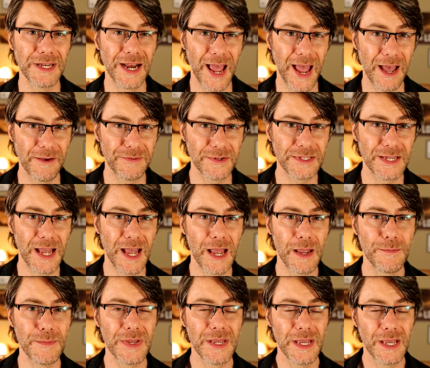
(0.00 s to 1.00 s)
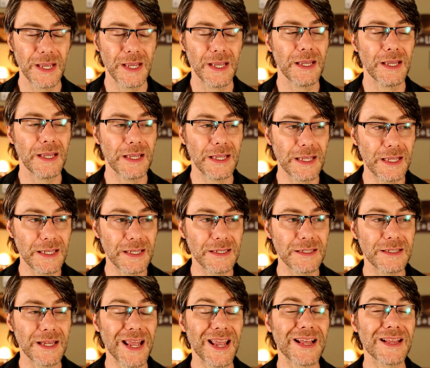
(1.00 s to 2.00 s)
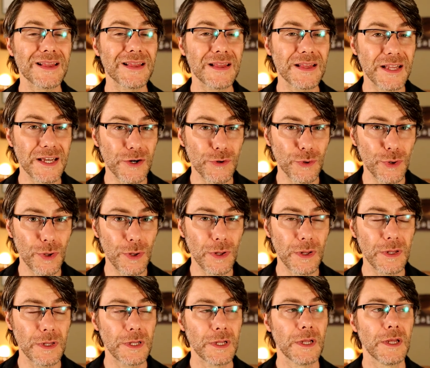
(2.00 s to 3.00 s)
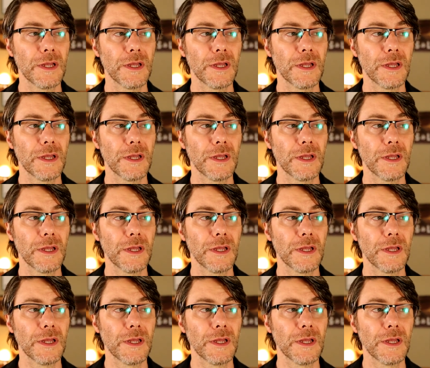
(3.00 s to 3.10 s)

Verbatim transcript: and half a time is a literal,